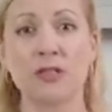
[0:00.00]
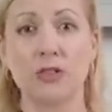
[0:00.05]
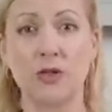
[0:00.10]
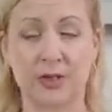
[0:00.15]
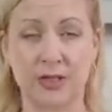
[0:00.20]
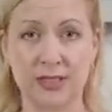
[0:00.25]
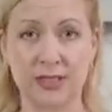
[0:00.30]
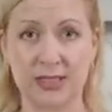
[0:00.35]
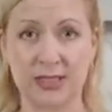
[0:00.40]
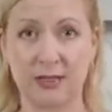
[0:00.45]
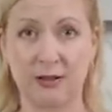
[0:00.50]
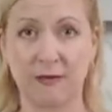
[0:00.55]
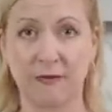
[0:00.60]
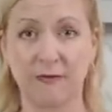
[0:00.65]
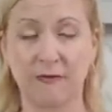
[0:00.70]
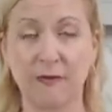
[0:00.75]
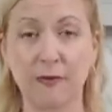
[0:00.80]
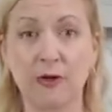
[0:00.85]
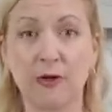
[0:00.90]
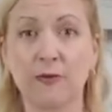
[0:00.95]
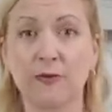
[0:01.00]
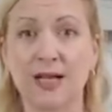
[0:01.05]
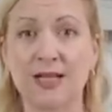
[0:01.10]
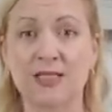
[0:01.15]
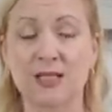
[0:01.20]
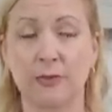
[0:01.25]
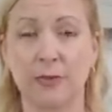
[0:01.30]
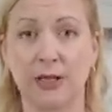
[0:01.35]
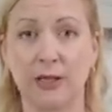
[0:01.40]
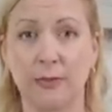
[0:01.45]
you can see the full
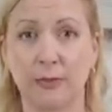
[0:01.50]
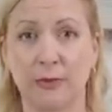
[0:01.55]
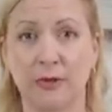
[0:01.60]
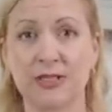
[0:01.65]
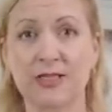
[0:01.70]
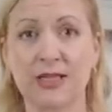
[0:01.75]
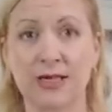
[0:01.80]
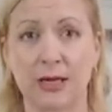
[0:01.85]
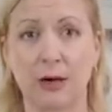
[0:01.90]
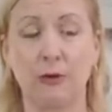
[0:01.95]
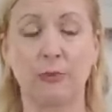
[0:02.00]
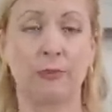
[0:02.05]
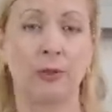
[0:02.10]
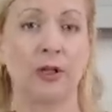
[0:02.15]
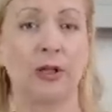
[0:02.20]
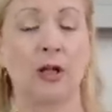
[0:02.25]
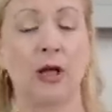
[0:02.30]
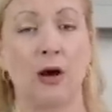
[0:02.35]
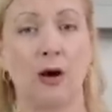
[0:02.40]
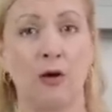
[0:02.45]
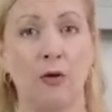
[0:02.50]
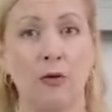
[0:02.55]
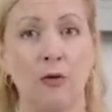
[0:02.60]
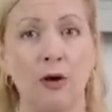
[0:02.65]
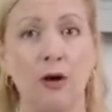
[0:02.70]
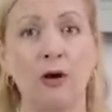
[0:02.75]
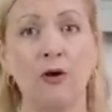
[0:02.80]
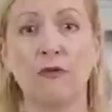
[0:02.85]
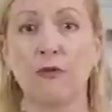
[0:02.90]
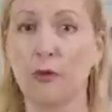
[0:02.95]
recipe printed out below
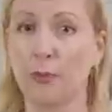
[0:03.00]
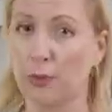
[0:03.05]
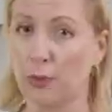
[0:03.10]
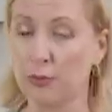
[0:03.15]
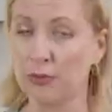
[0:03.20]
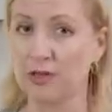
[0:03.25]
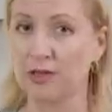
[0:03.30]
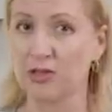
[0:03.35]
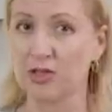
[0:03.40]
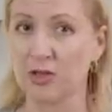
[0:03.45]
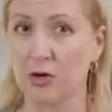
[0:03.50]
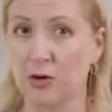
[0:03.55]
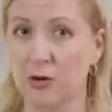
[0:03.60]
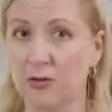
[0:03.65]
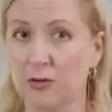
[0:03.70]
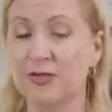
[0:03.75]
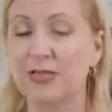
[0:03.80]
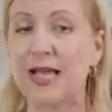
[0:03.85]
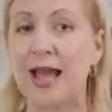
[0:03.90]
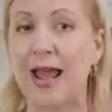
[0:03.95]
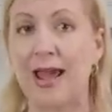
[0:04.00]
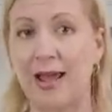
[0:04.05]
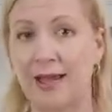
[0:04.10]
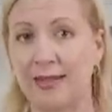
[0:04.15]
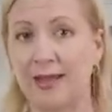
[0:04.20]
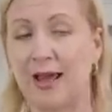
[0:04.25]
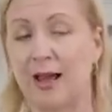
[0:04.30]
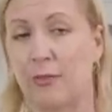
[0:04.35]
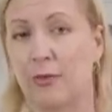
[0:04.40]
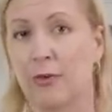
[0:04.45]
for both the scones and
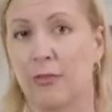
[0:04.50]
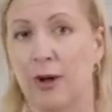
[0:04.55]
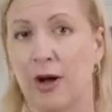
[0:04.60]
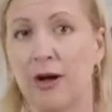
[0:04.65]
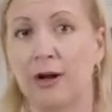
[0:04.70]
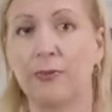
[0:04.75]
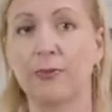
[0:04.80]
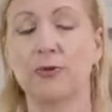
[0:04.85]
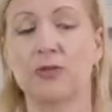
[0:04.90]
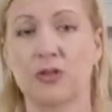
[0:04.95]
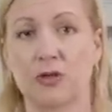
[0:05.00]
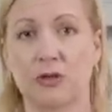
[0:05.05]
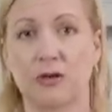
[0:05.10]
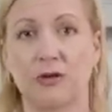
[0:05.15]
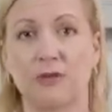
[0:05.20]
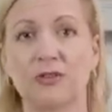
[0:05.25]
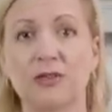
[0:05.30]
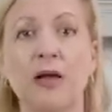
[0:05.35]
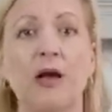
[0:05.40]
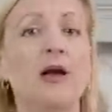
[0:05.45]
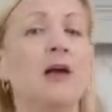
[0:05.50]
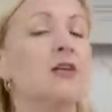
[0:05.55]
the apple pie preserves,